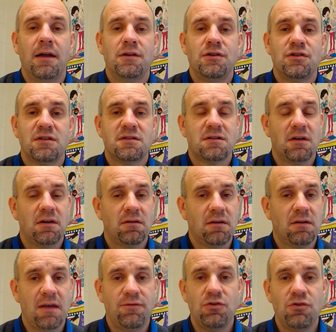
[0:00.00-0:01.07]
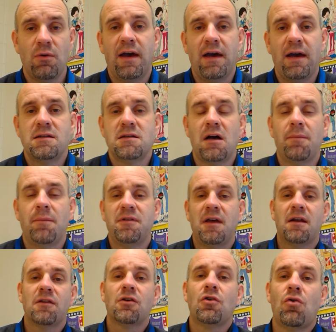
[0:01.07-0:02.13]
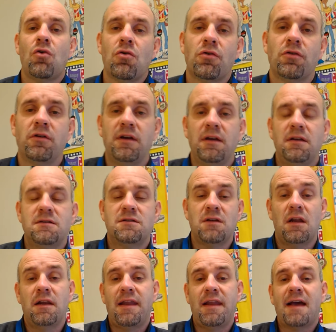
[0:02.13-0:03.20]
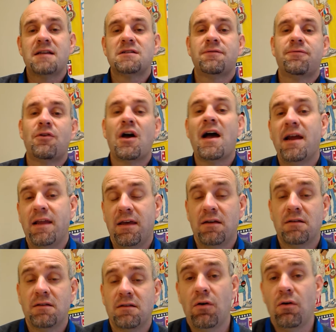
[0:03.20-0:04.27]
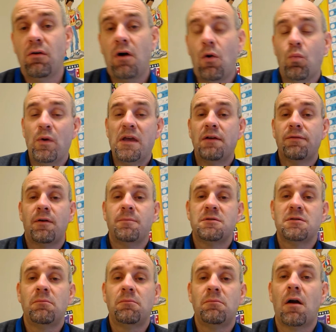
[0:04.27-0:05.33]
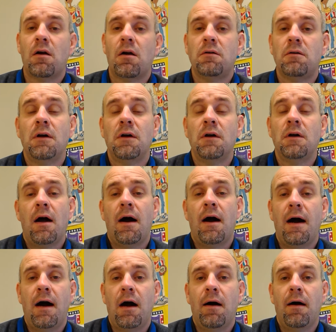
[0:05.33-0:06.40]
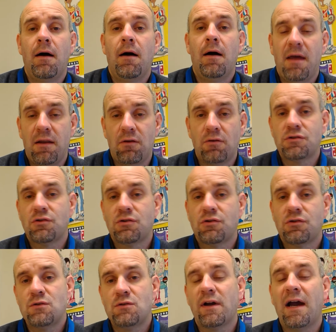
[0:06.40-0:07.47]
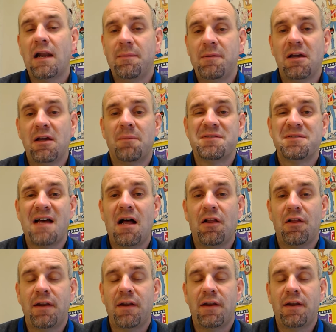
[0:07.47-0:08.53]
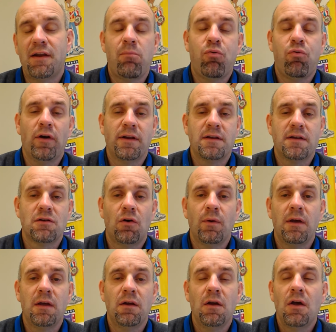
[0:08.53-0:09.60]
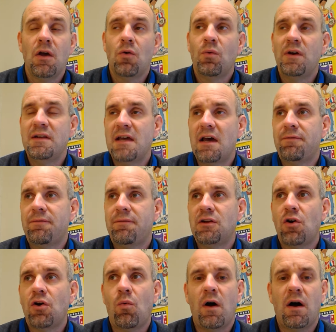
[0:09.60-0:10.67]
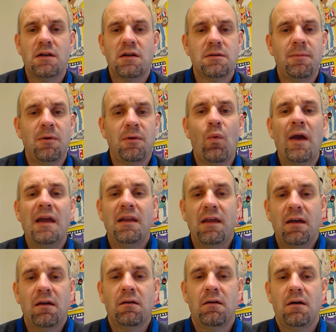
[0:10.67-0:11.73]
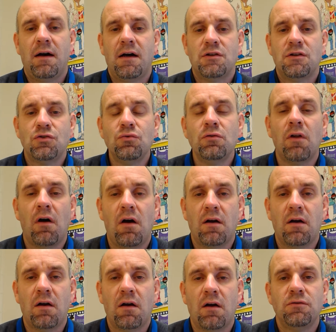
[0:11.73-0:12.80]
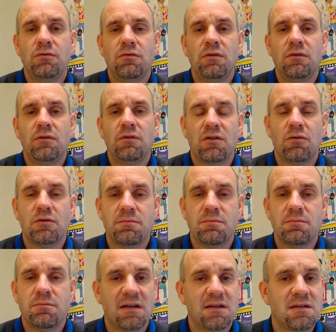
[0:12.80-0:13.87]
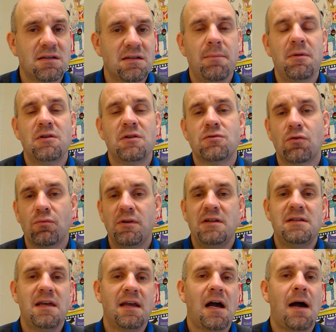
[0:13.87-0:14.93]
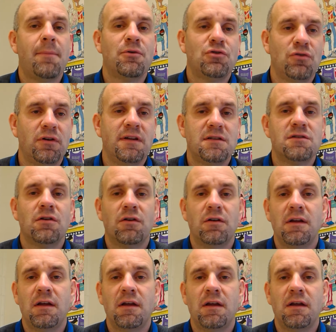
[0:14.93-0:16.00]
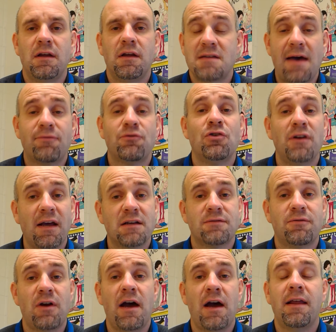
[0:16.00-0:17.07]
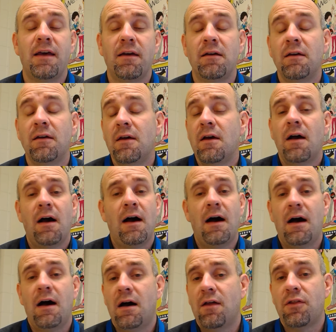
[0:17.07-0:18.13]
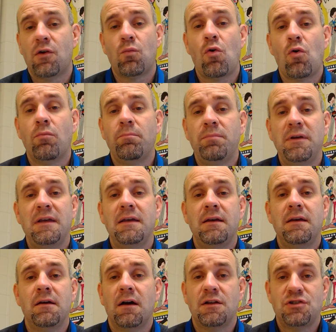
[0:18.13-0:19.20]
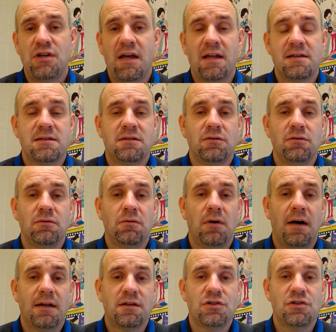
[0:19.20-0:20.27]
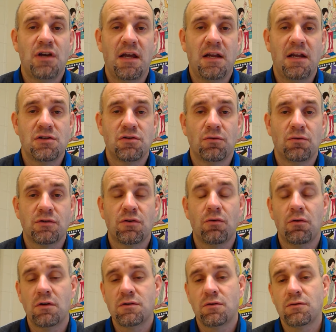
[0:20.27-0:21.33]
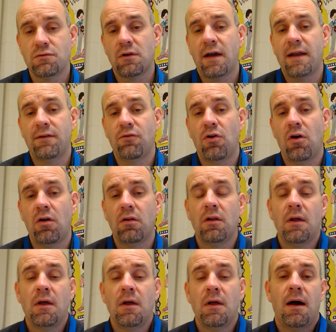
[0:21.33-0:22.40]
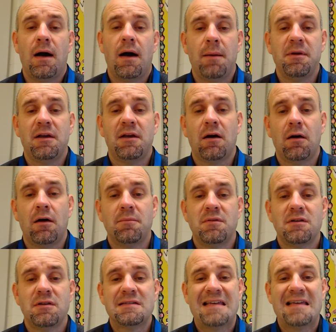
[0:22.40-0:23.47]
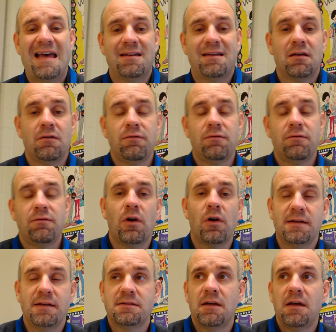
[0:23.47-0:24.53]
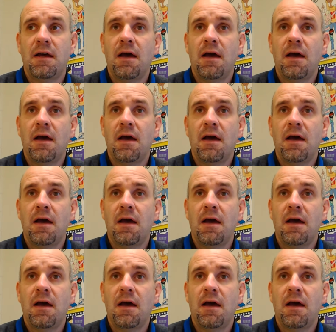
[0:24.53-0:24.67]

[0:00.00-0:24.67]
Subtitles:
just to give you a heads up, the end of the quarter is next Friday, so a week from tomorrow, and those grades will kind of become solid at that point. So we definitely don't want to be waiting too long to get those missing assignments or retake opportunities turned in, because after next Friday, there won't be a chance to change those scores. Those will kind of all become set for us.